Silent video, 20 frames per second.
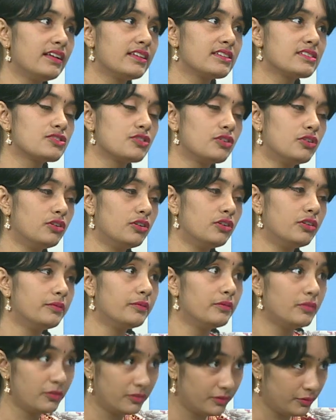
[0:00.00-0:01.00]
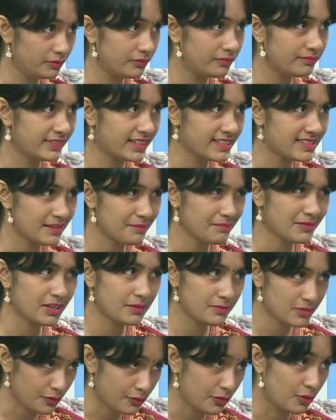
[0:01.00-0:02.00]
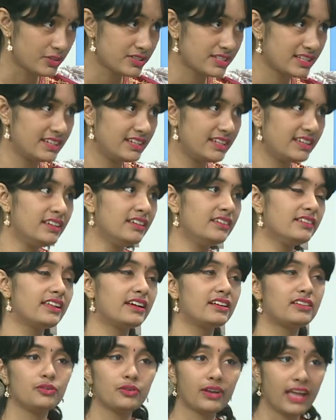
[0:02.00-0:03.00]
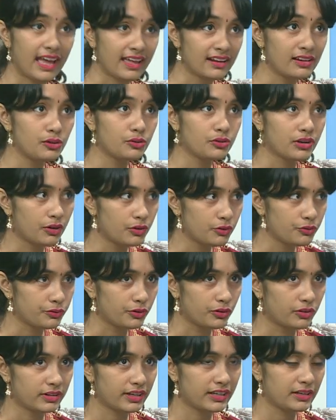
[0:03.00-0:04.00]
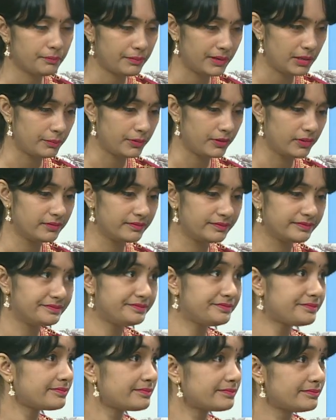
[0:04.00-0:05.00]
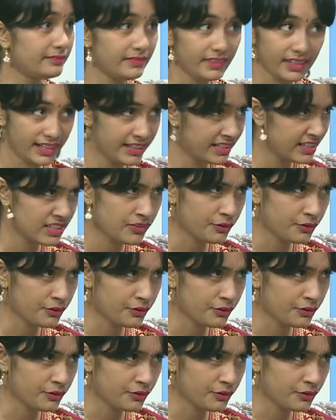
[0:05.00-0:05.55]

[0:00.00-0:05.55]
So the symptoms of OCD that you can look out for in people is